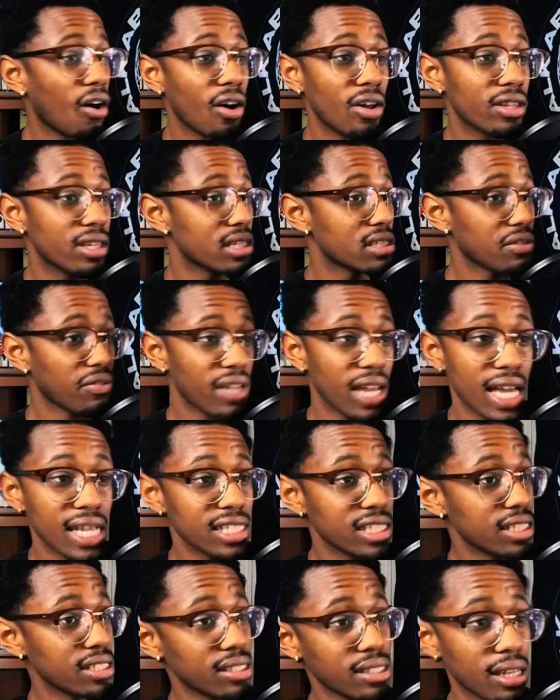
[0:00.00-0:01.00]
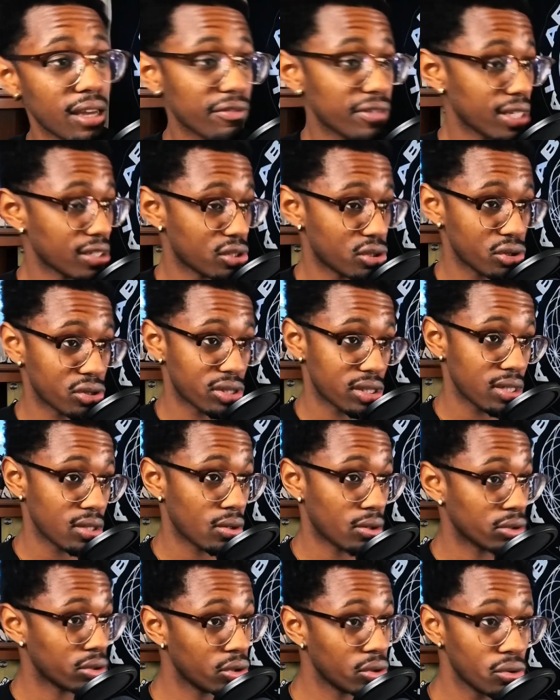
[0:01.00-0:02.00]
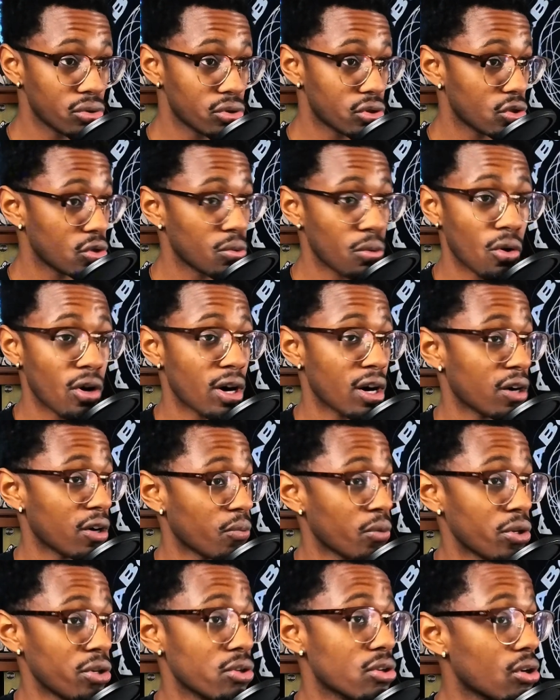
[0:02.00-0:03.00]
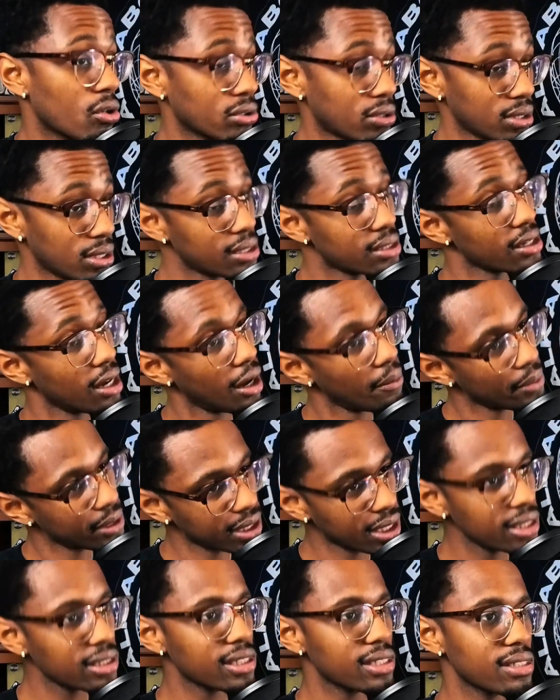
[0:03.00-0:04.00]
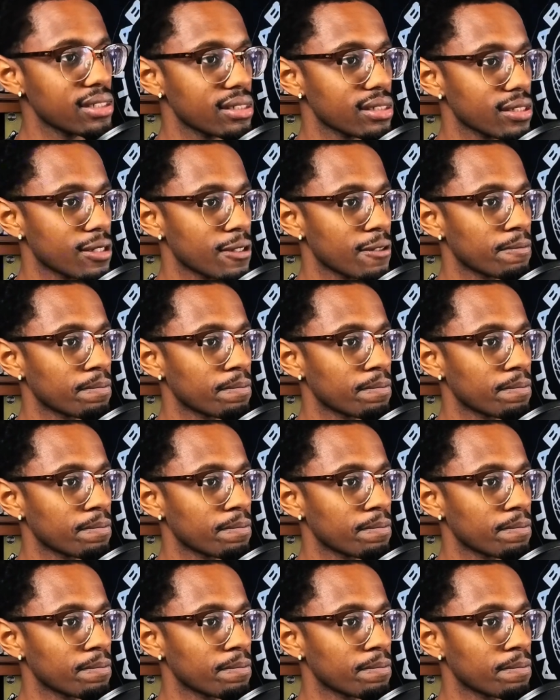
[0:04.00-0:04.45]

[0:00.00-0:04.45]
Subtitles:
all this flashy stuff that you see on YouTube or when you go to these competitions.